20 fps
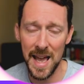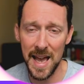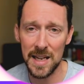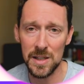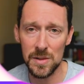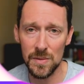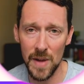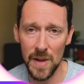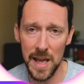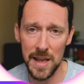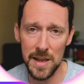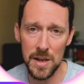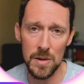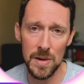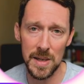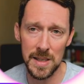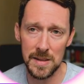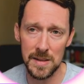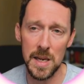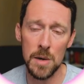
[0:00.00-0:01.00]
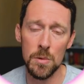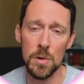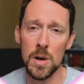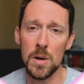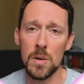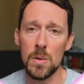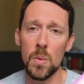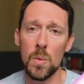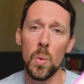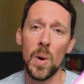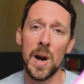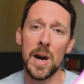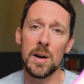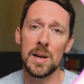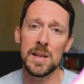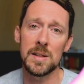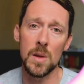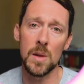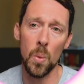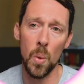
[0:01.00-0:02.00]
x value is 0, Where
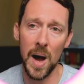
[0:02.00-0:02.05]
is the